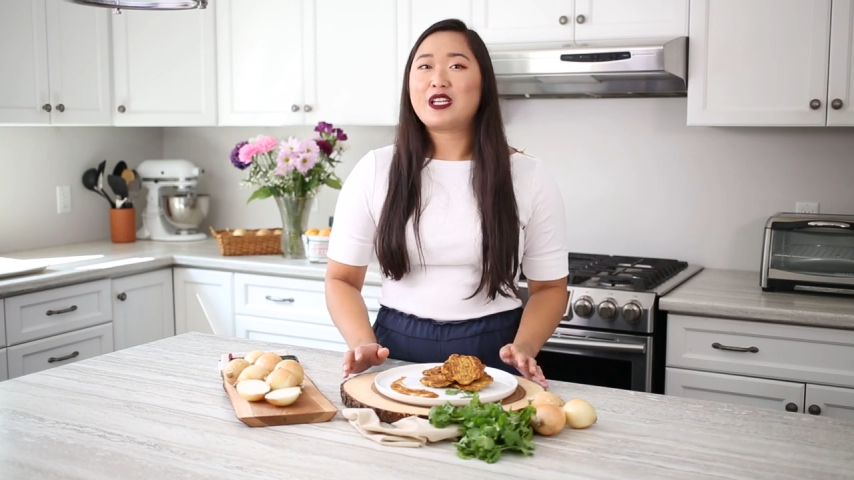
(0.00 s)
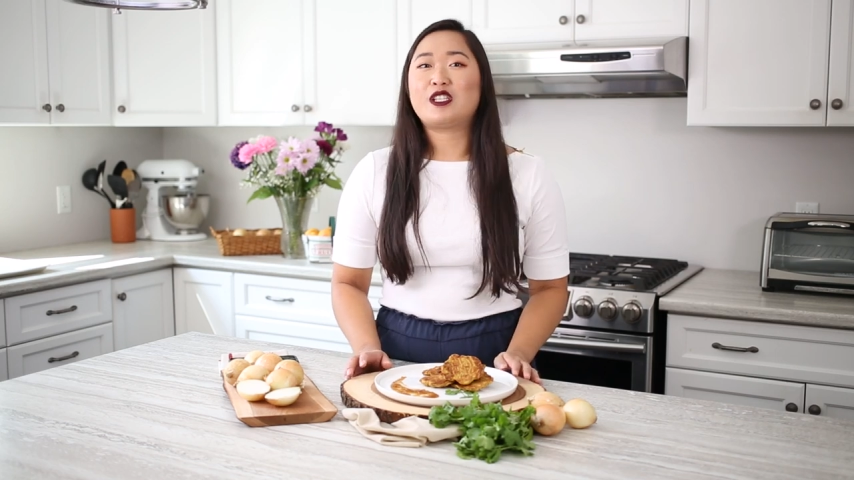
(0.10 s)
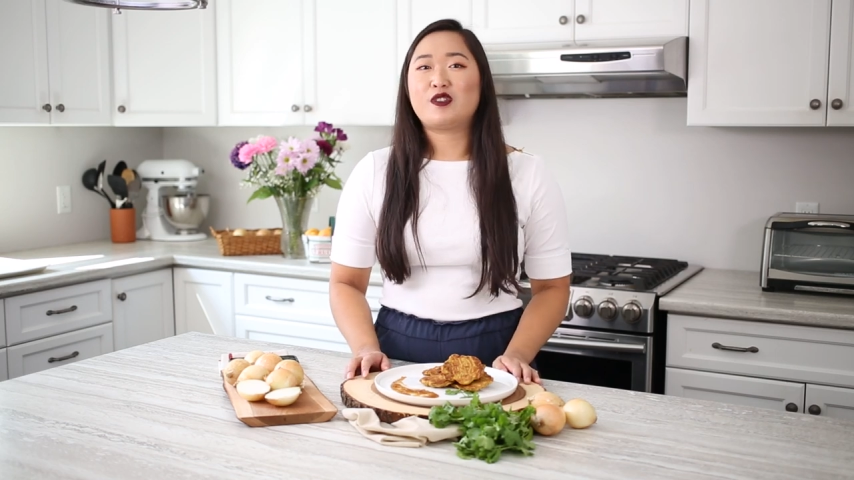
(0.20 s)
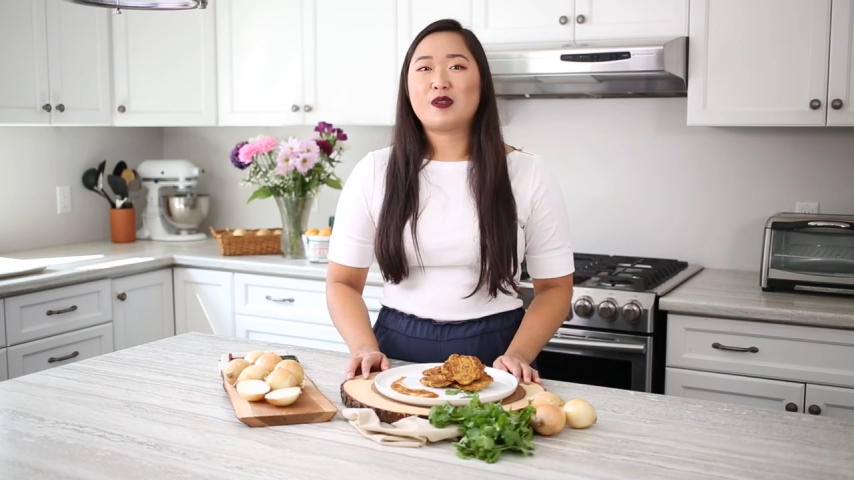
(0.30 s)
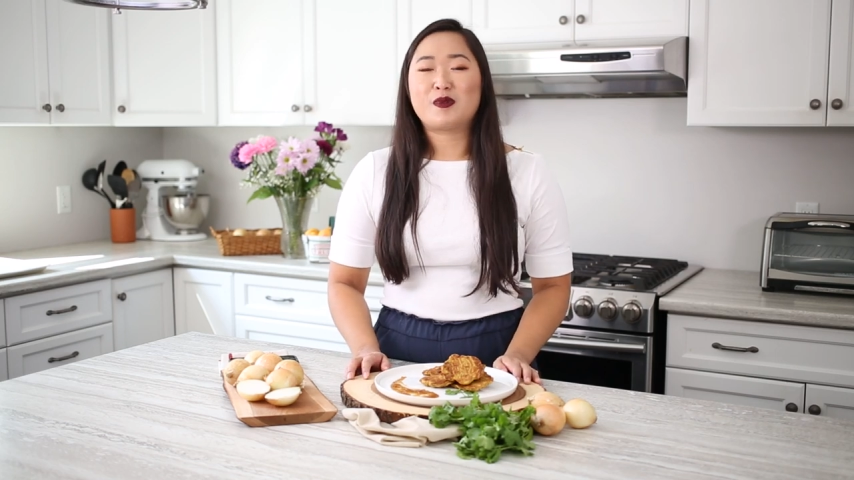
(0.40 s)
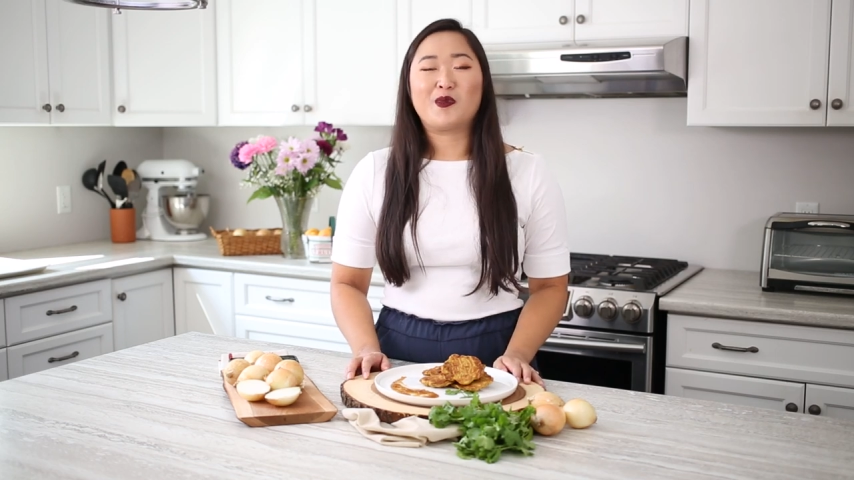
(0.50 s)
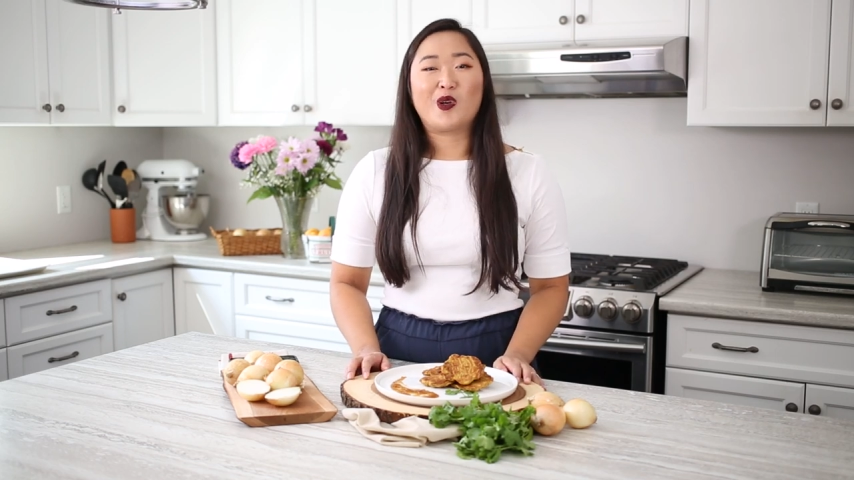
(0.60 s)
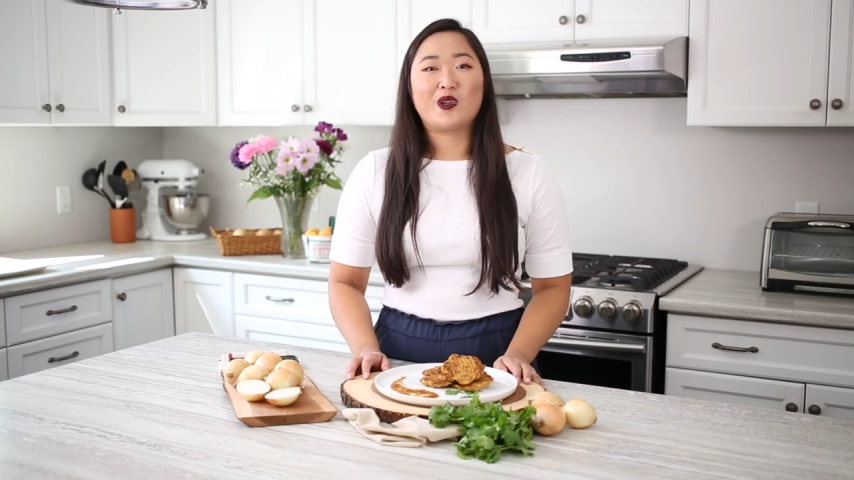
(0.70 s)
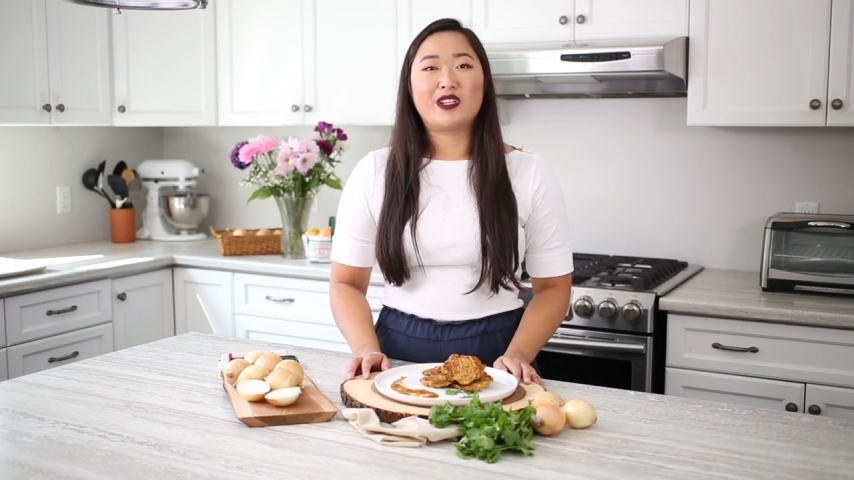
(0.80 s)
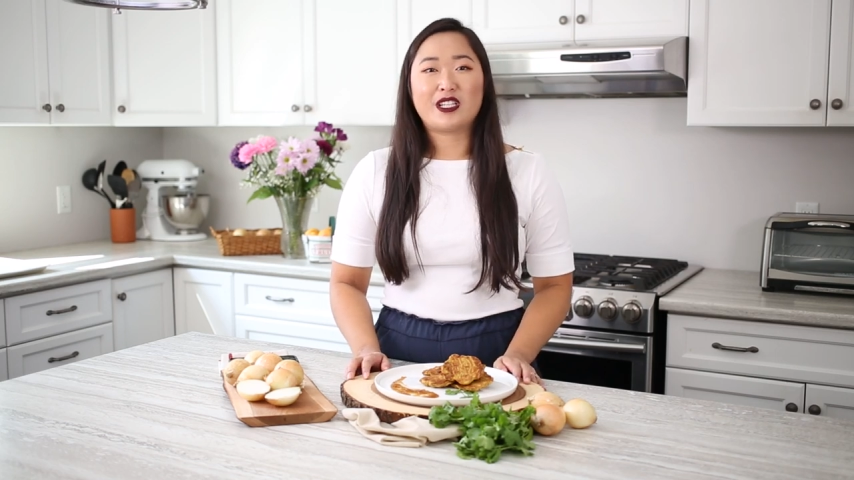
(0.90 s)
way to use up some
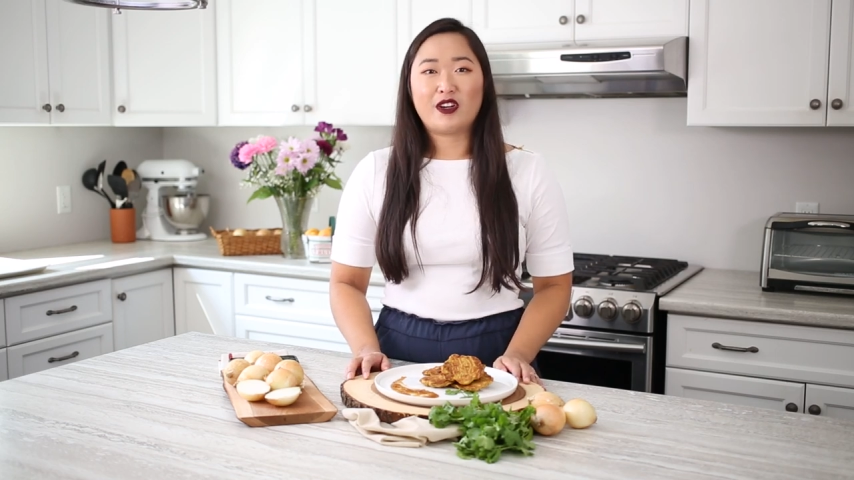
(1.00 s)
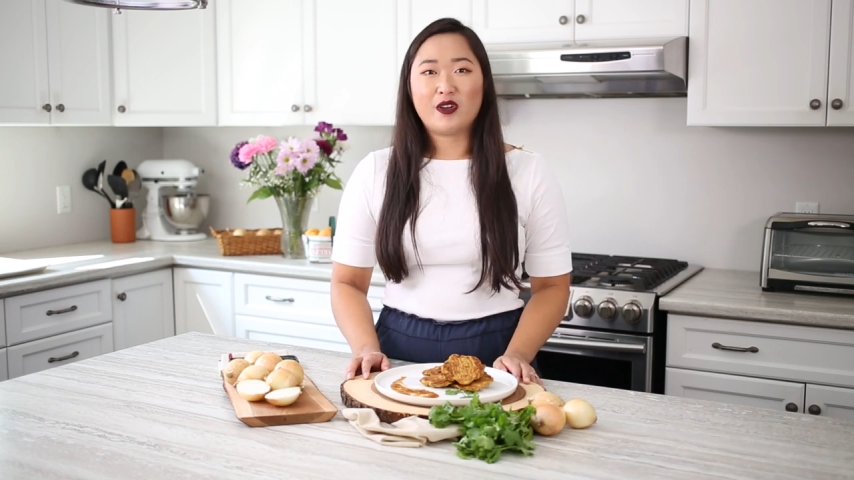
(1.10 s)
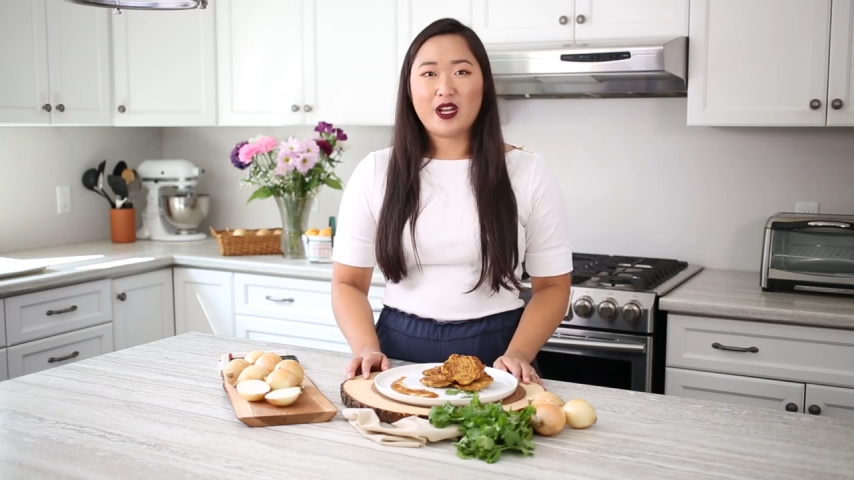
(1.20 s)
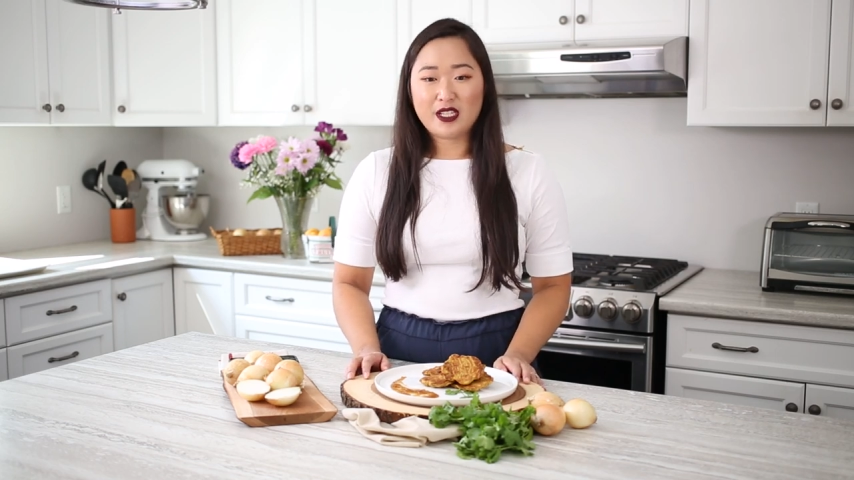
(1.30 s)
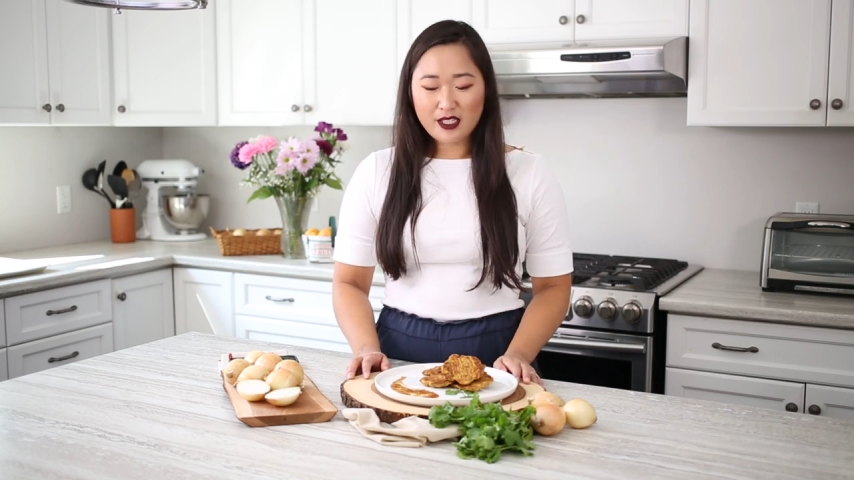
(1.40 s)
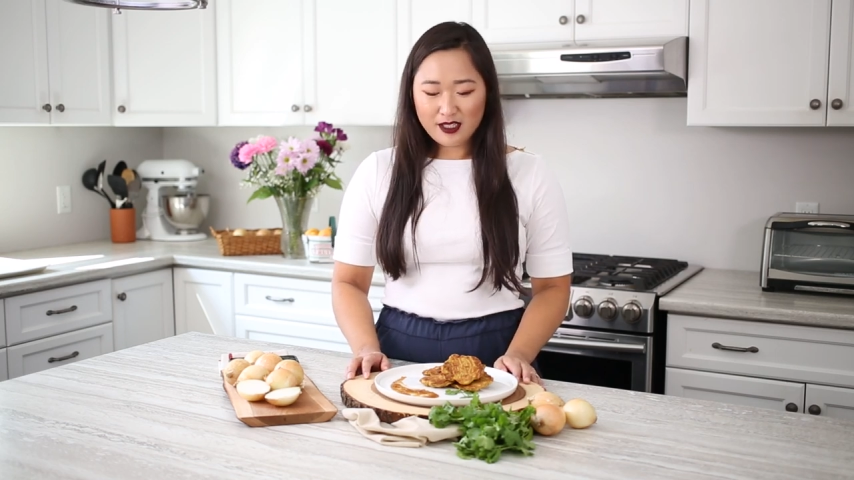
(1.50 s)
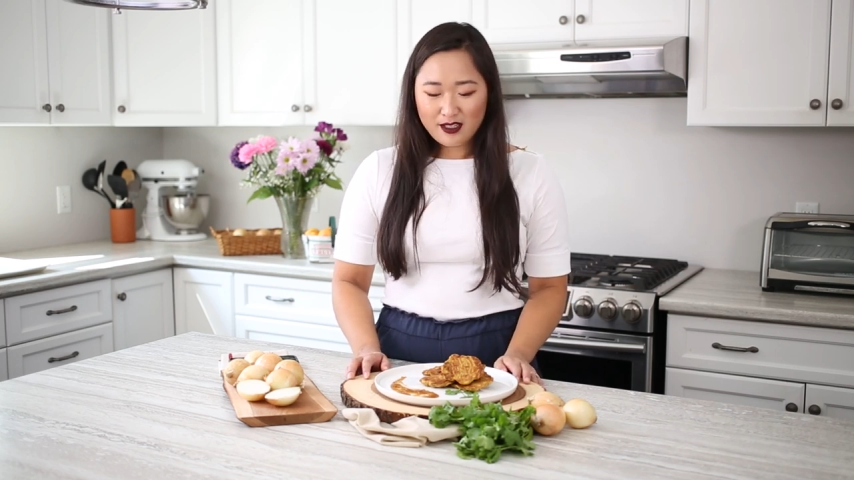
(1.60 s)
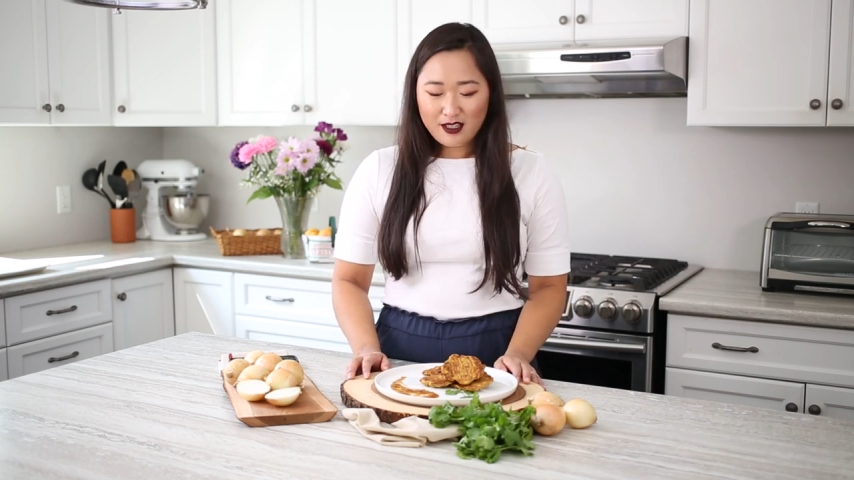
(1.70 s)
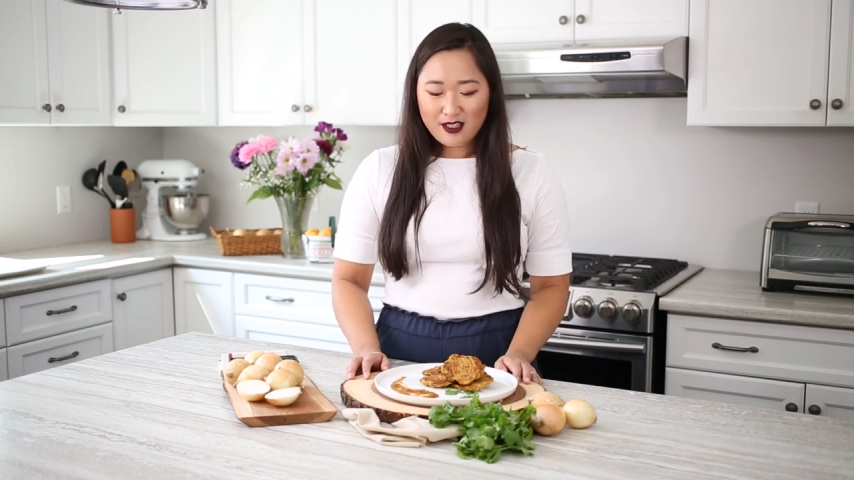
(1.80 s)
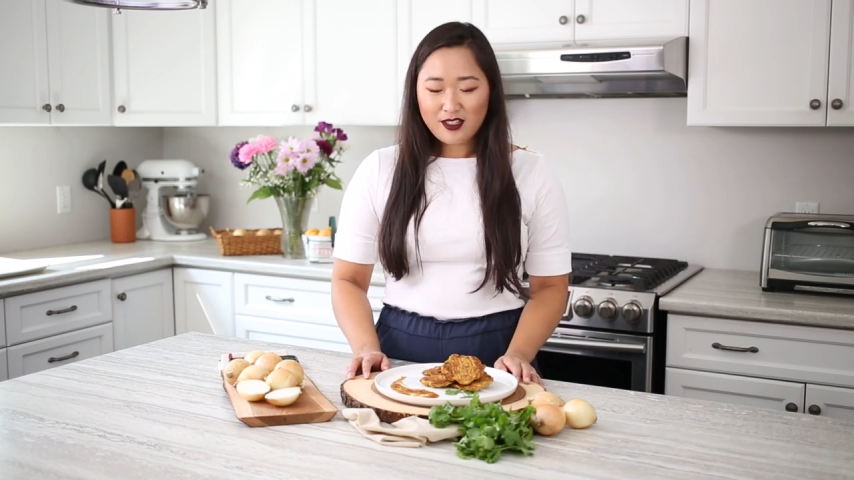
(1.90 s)
local Ontario onions.